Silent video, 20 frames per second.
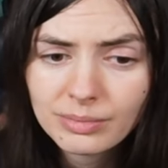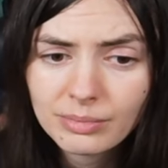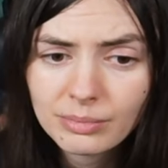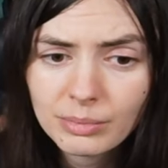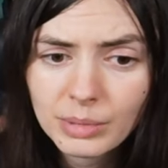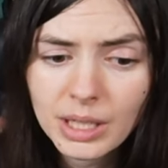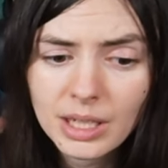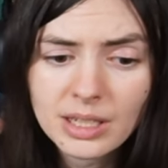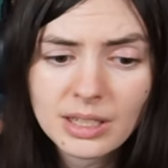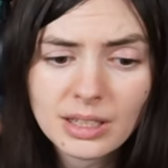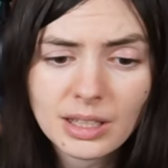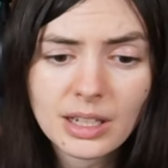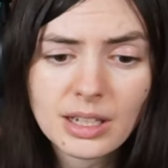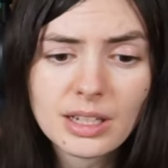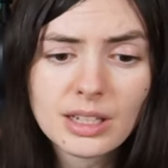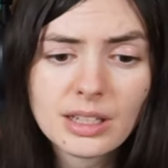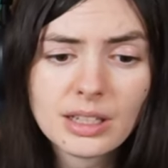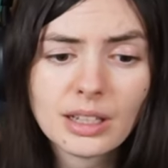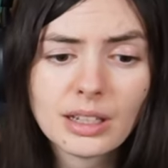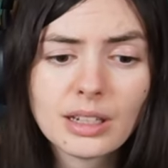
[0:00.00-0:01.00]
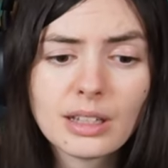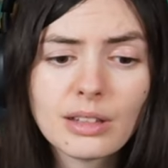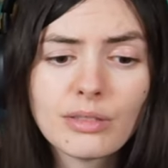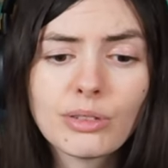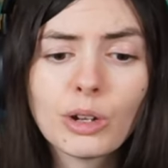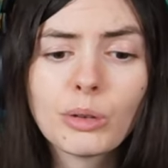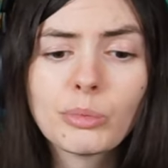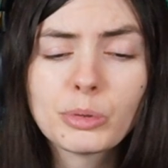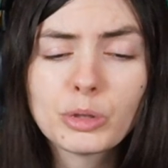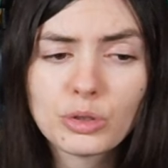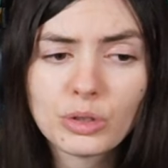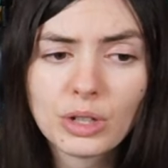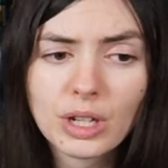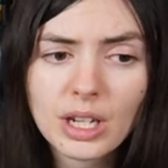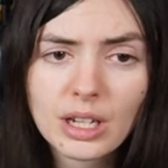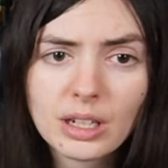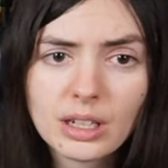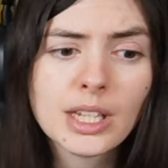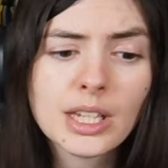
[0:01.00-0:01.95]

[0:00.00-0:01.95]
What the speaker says: Because like he said, he felt betrayed.